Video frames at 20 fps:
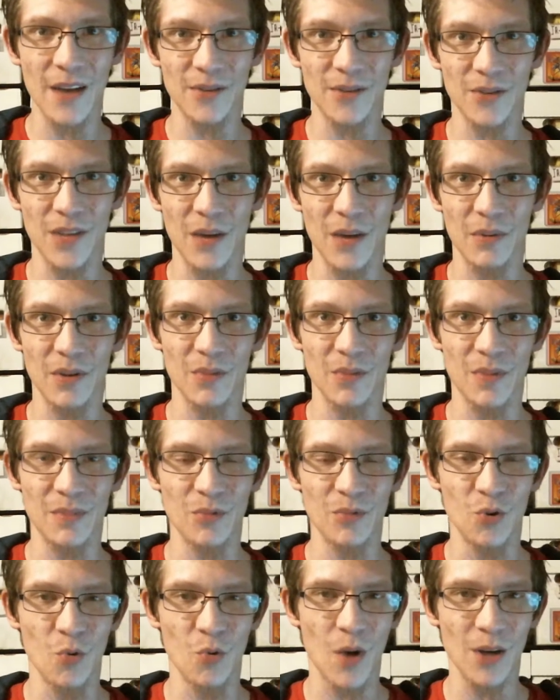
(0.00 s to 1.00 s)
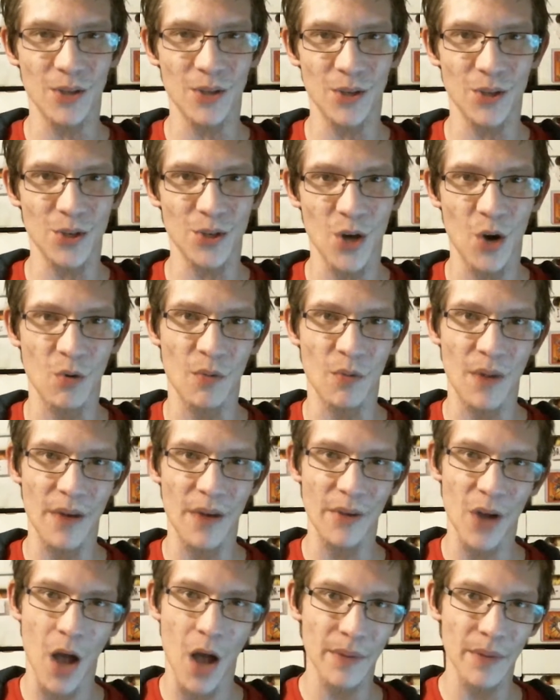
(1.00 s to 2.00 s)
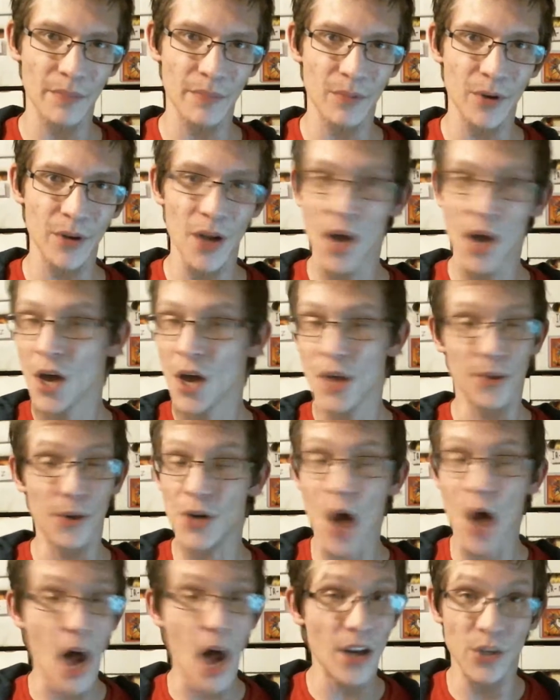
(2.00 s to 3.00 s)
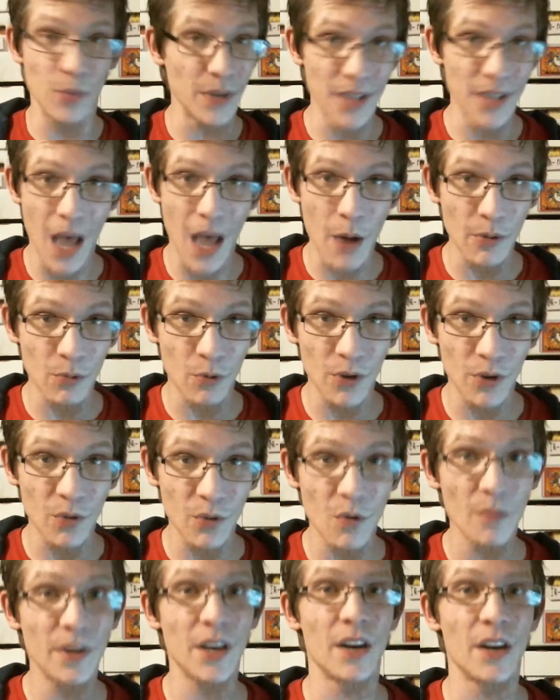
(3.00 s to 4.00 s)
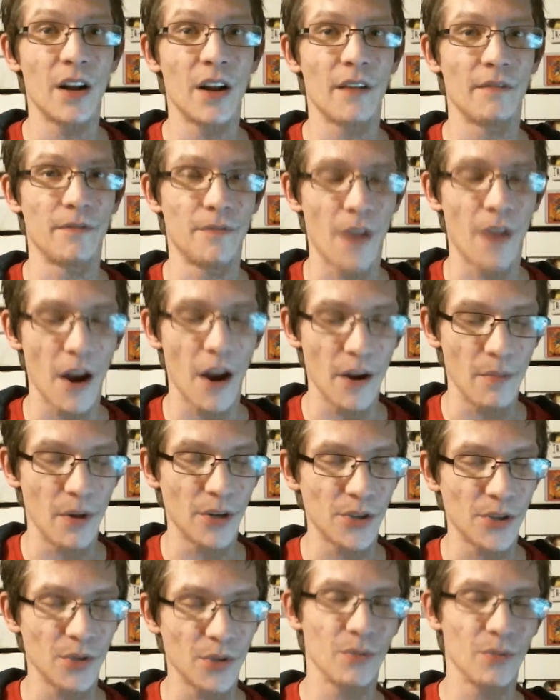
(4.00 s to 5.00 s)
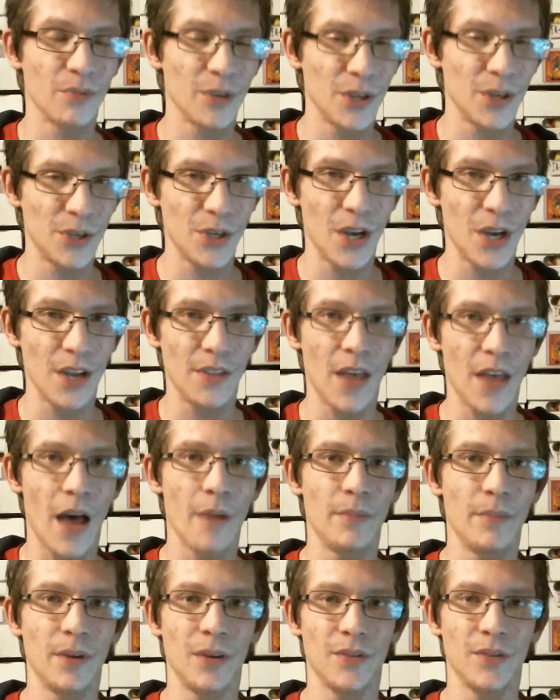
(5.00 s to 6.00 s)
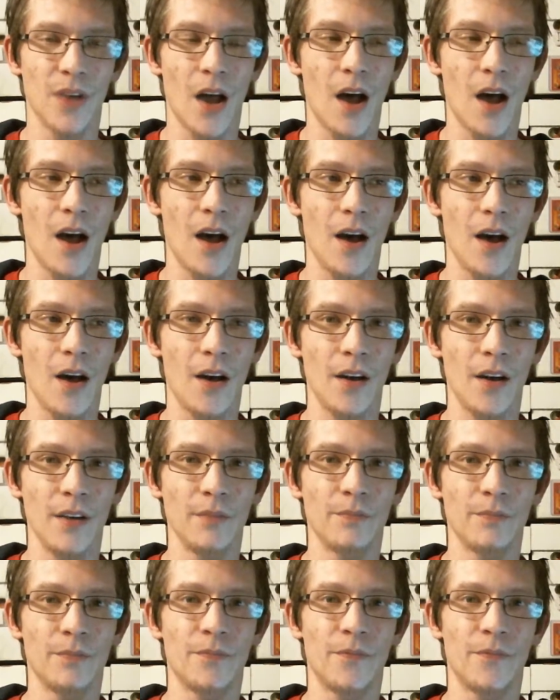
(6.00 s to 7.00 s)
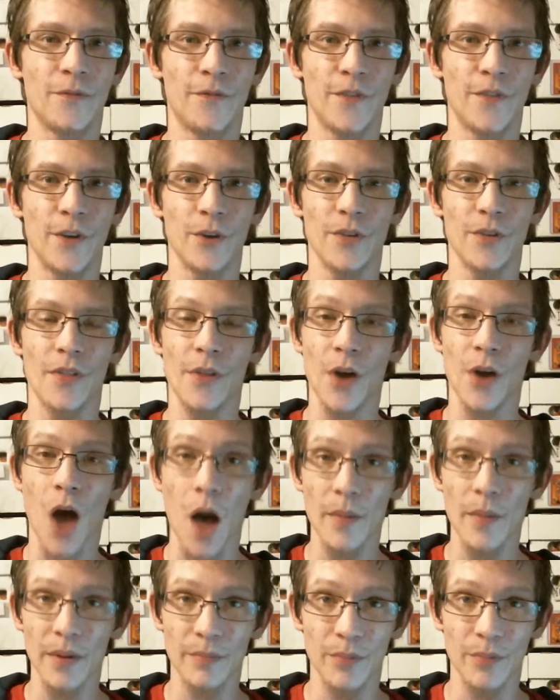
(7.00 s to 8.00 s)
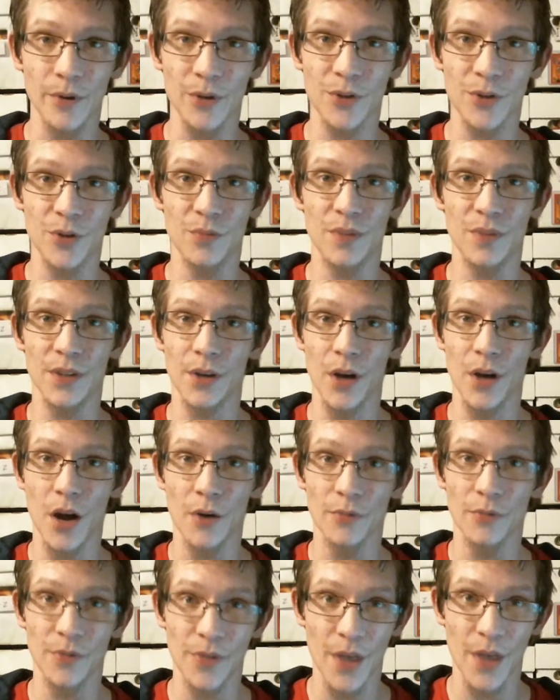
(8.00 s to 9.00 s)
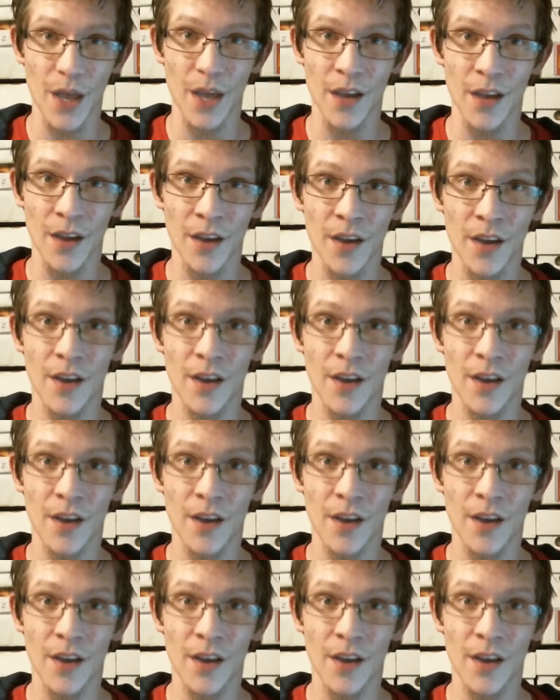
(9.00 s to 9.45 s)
so that way the people who watch the show will buy the comic book. They're not doing that with Wonder Woman, and I very much so appreciate that, because I feel that the comic book should be their own thing